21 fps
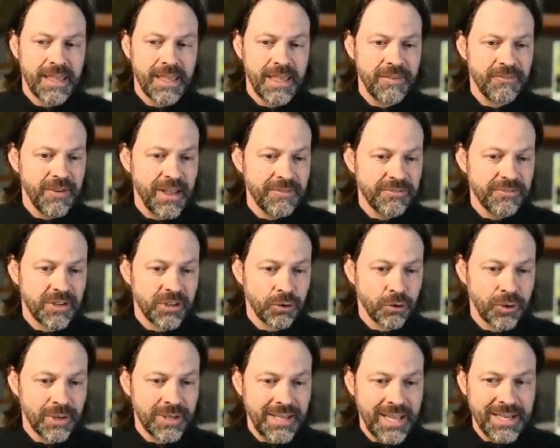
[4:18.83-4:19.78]
If I've
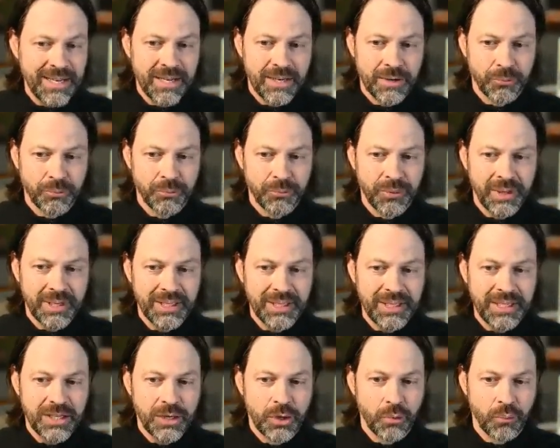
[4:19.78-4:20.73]
created a
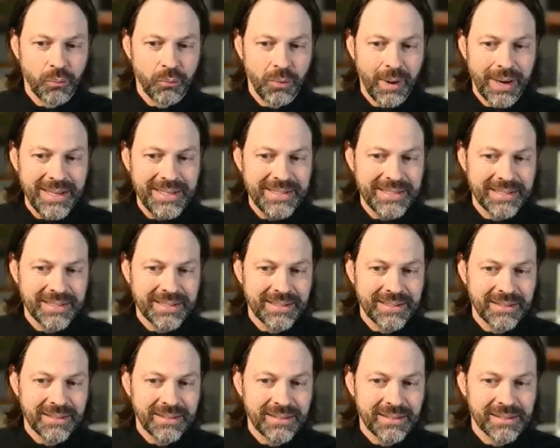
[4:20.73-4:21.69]
really great
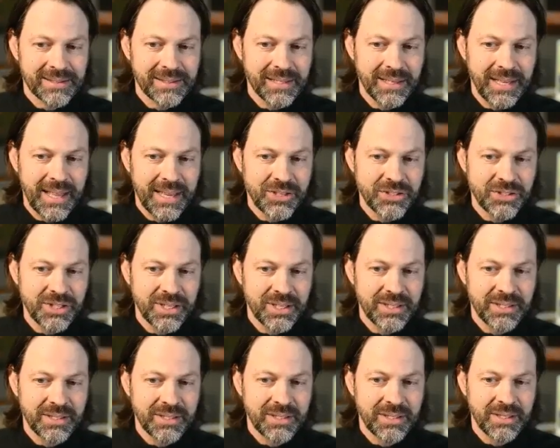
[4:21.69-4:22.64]

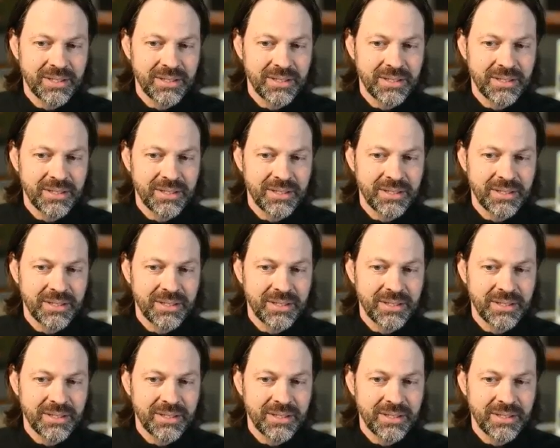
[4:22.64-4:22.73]
selection,